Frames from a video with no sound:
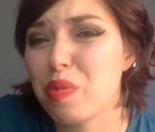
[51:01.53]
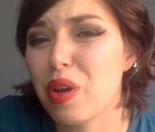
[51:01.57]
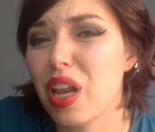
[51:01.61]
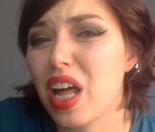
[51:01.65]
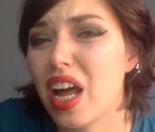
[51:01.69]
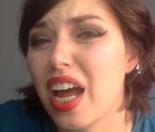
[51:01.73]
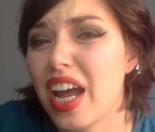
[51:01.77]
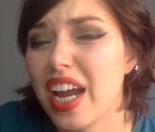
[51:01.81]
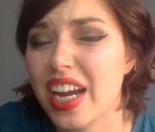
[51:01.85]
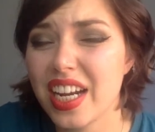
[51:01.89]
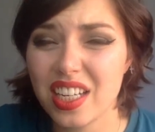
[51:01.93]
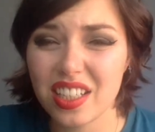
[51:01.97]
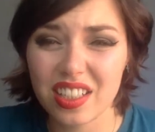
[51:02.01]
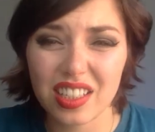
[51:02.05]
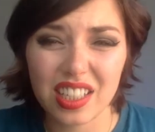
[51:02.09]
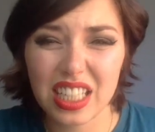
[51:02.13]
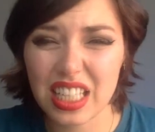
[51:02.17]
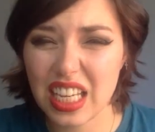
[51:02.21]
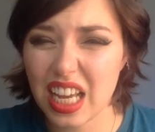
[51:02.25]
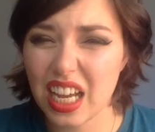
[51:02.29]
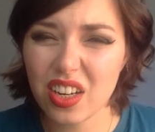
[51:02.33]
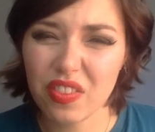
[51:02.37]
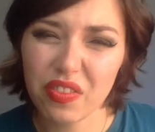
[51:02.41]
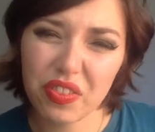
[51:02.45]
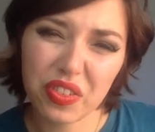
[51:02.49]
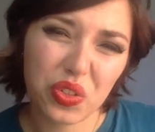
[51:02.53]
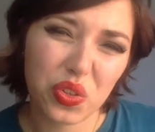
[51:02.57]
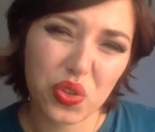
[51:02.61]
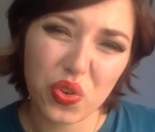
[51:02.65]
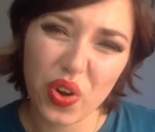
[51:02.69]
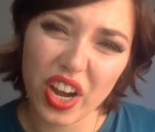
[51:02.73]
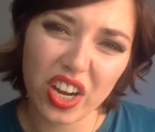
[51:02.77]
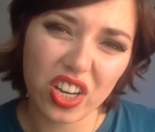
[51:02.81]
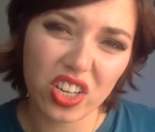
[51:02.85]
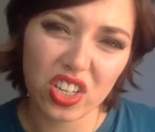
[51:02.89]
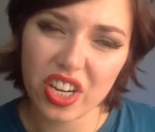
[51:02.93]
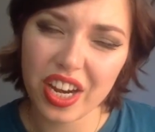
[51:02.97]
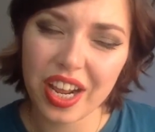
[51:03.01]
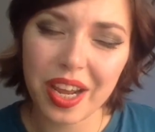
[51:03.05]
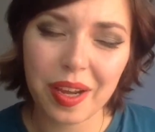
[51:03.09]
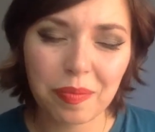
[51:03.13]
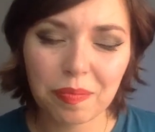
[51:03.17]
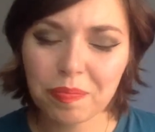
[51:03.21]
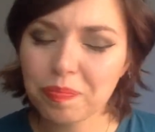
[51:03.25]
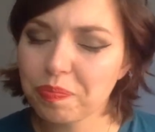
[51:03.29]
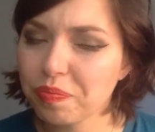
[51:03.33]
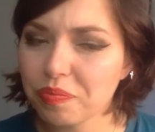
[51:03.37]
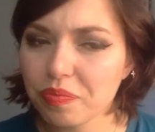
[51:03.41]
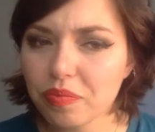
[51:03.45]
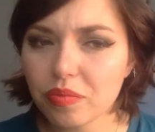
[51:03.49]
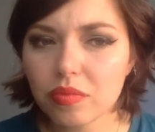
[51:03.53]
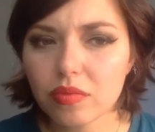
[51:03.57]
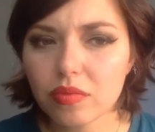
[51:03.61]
Applied. It's kind of a strange name.